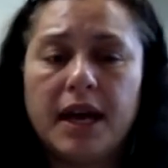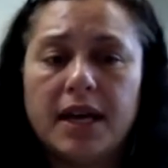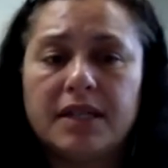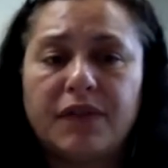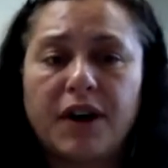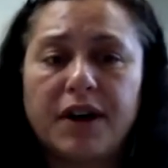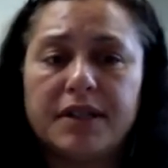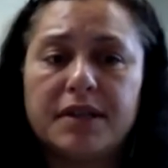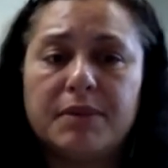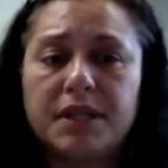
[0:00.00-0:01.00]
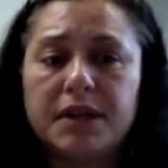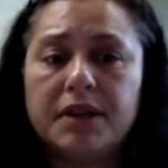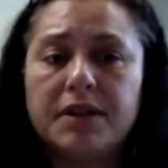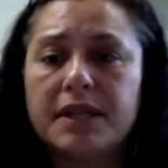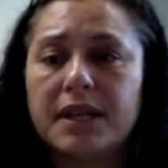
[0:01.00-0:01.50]
as far as the
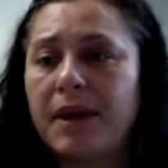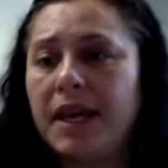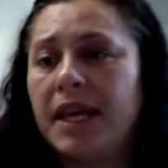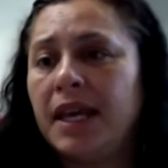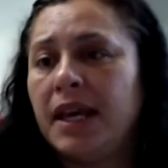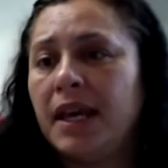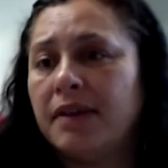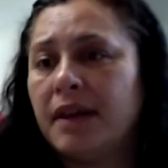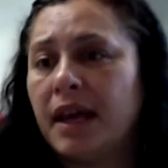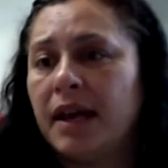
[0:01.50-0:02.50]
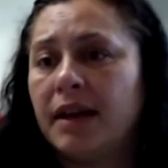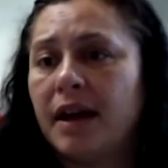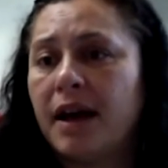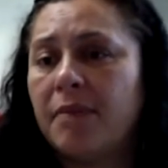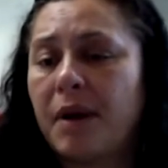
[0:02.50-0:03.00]
materials lei making and then
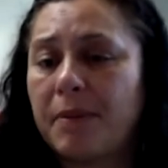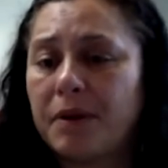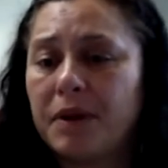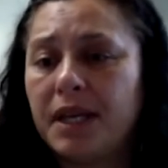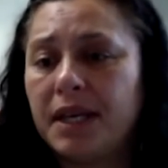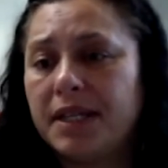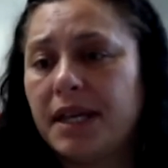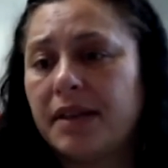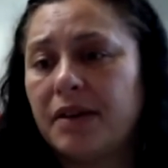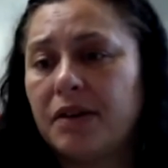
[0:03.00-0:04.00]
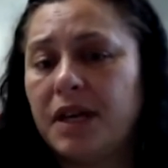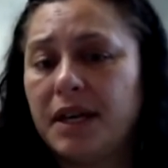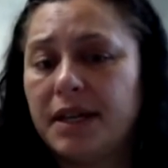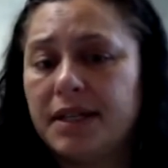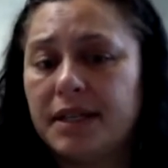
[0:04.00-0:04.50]
um, rapid OHIA death and
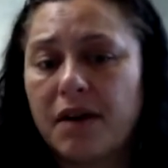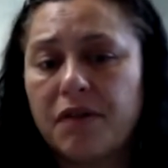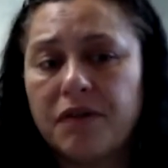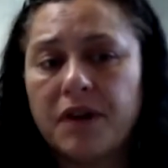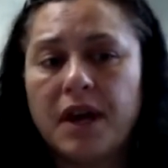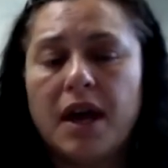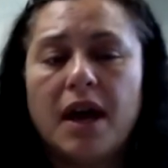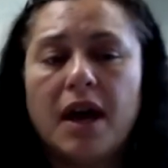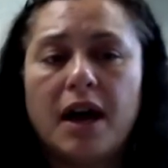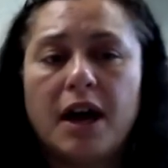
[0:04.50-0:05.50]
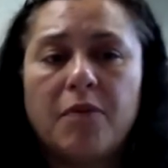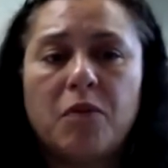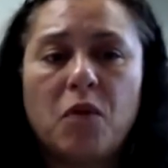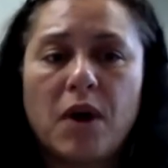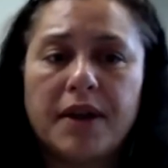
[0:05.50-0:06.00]
OHIA itself. Um,
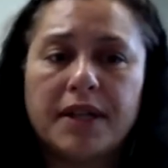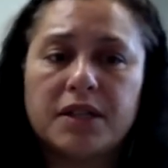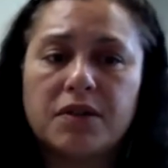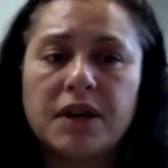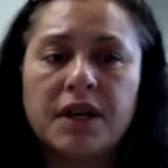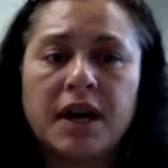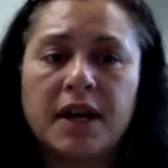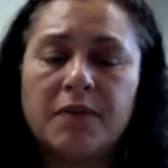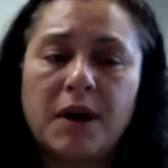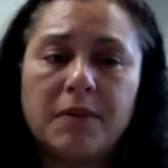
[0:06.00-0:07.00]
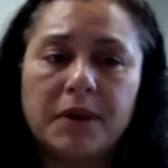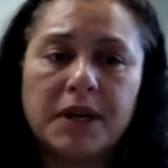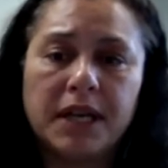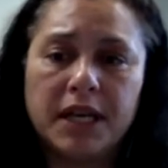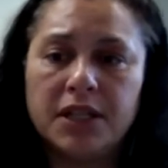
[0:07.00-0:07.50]
while that's going on and while we're
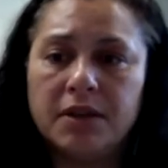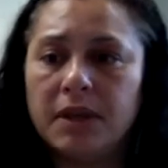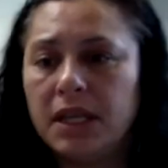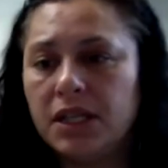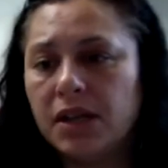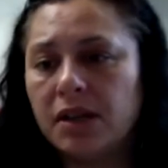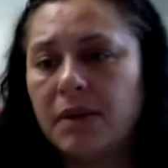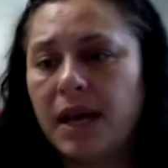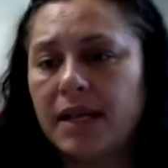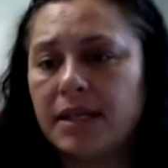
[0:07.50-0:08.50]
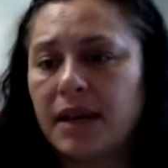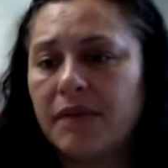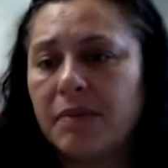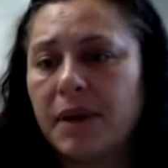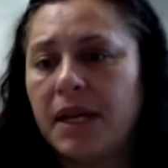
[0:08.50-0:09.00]
engaging with each other, we ask
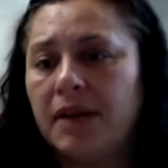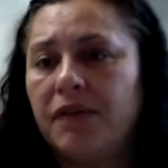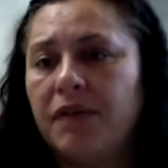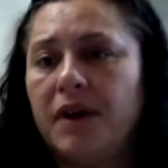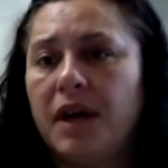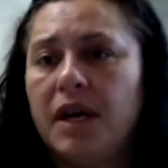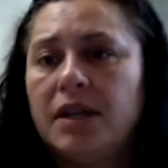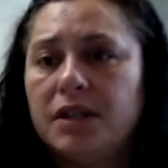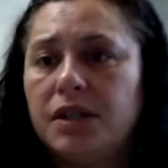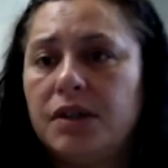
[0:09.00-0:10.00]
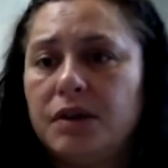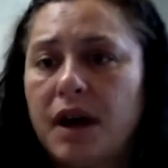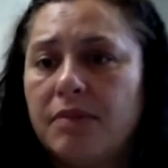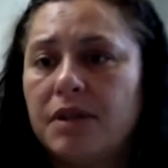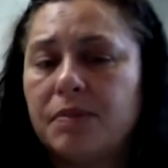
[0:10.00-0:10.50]
everybody if to
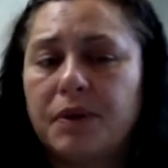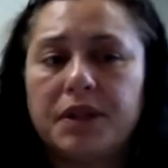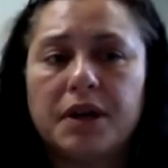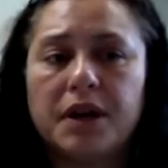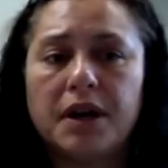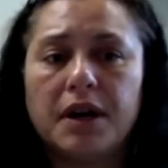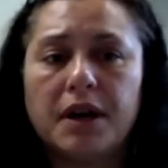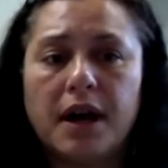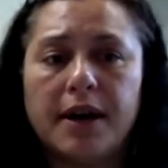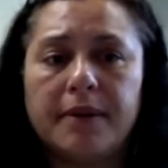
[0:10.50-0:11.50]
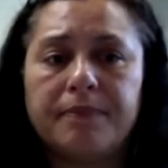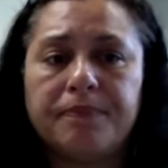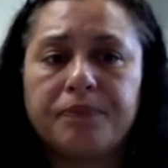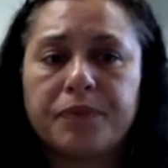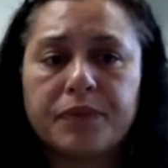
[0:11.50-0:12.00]
um, just put their
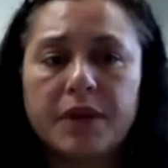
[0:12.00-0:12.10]
um,